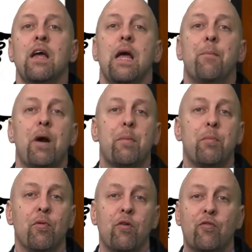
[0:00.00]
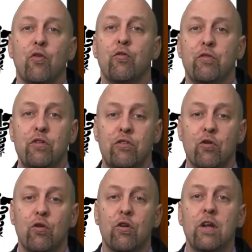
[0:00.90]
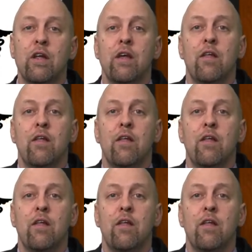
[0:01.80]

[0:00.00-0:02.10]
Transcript: and proper blood flow is restored.